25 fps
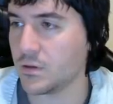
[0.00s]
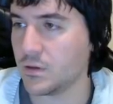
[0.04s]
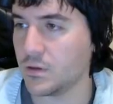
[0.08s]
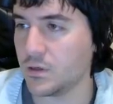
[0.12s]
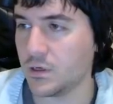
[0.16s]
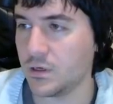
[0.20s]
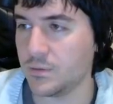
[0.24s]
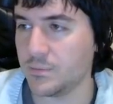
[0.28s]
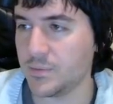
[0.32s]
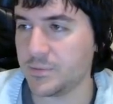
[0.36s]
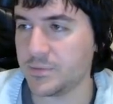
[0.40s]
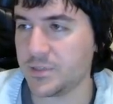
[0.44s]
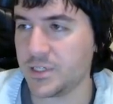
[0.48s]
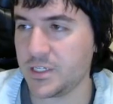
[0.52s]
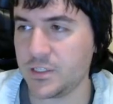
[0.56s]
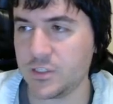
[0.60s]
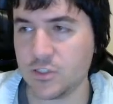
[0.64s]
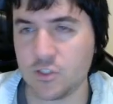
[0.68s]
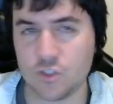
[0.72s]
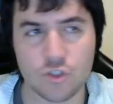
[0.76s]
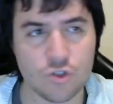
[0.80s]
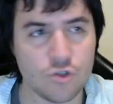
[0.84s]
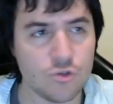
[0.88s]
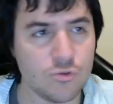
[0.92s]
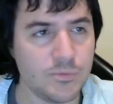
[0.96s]
I'm getting
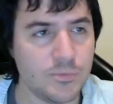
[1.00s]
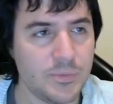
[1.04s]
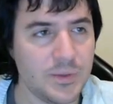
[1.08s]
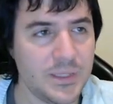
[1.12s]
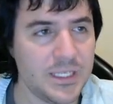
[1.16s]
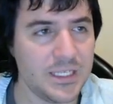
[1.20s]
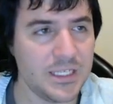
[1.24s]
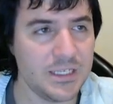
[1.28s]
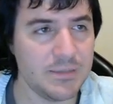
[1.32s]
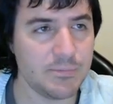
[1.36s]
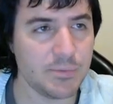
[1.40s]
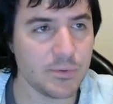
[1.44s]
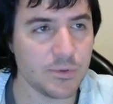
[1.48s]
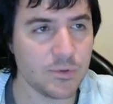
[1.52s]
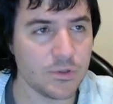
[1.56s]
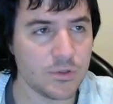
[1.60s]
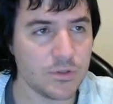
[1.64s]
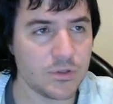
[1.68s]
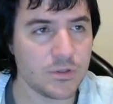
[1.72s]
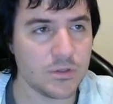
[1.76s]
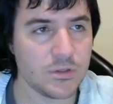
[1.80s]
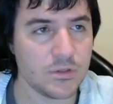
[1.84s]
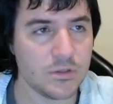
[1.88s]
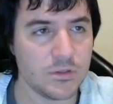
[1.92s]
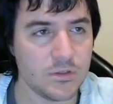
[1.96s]
2
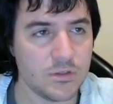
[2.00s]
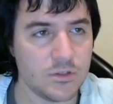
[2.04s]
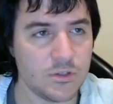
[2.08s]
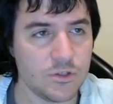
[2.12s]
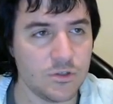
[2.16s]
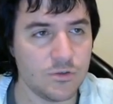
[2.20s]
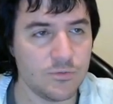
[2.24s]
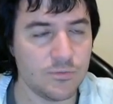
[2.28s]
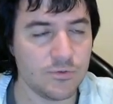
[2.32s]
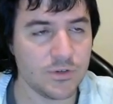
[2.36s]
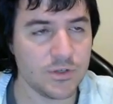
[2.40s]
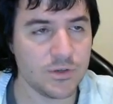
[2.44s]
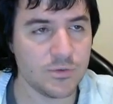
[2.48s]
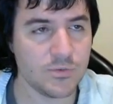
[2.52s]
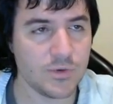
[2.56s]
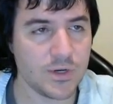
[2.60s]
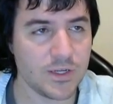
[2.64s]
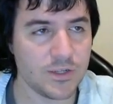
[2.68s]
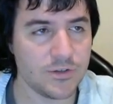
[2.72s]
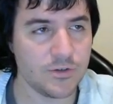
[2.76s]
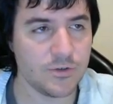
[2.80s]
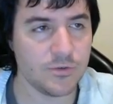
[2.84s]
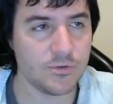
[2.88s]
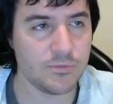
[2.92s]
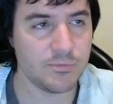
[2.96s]
pretty
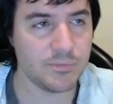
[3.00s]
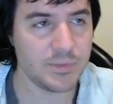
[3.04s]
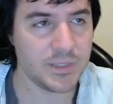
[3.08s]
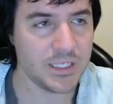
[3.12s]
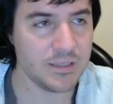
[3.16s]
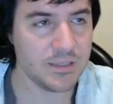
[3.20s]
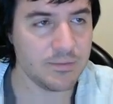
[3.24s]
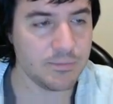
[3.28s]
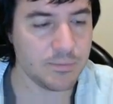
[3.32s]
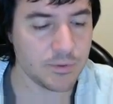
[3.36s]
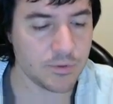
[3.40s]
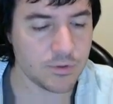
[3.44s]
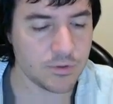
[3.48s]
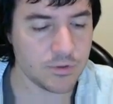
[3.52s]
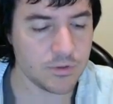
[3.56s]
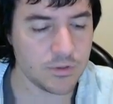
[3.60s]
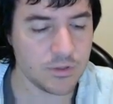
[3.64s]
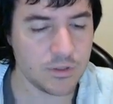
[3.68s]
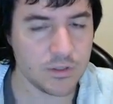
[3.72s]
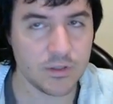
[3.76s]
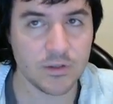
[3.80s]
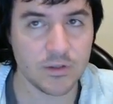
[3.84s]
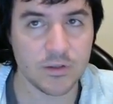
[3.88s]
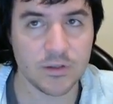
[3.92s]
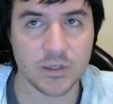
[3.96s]
well-known people
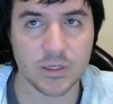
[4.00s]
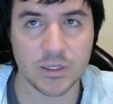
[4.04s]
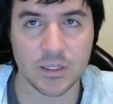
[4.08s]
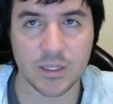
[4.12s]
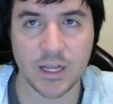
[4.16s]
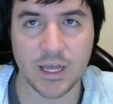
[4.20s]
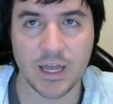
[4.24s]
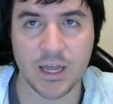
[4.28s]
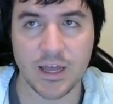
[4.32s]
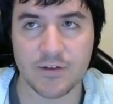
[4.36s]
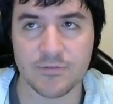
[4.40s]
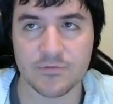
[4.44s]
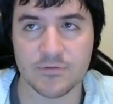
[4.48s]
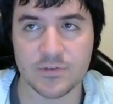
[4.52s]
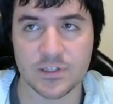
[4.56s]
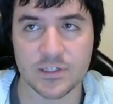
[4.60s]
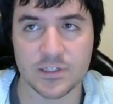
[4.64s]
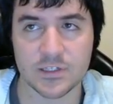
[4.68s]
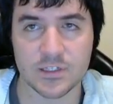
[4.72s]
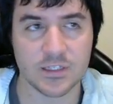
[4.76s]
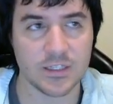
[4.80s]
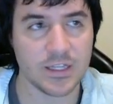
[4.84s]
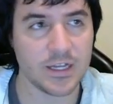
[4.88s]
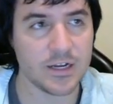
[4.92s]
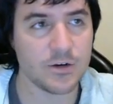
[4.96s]
that have
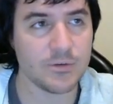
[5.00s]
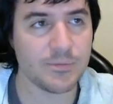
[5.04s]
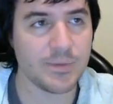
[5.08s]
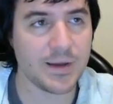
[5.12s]
this letter